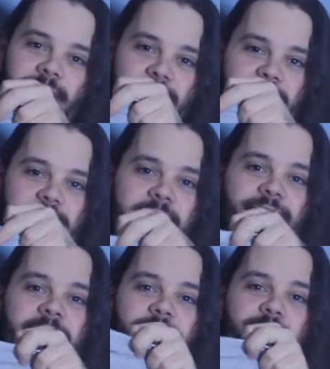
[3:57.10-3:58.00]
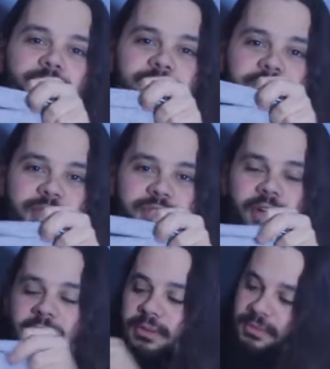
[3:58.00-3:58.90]
the Kayfabe News
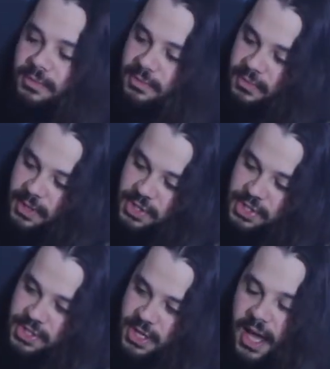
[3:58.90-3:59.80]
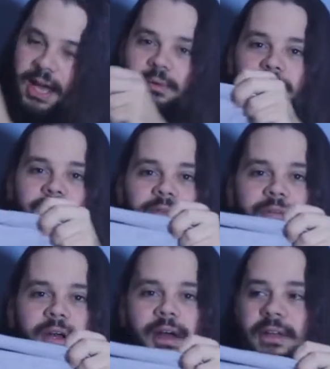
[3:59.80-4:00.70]
T-shirt, which I will
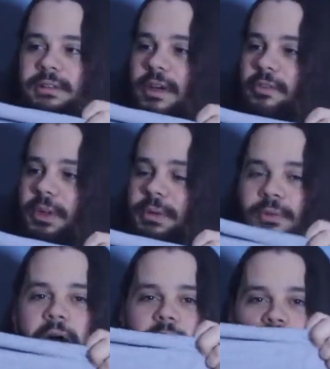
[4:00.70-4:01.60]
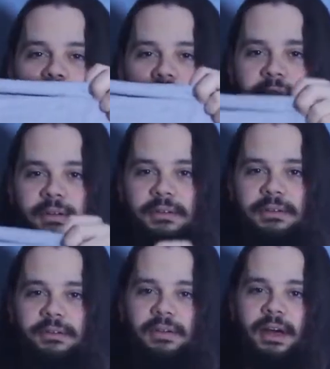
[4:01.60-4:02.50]
definitely be rocking
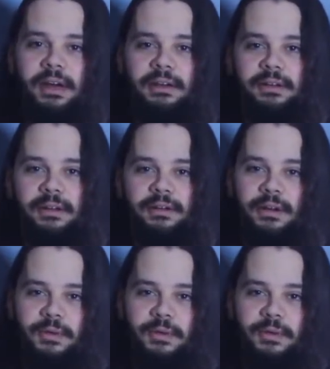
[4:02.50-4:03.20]
at a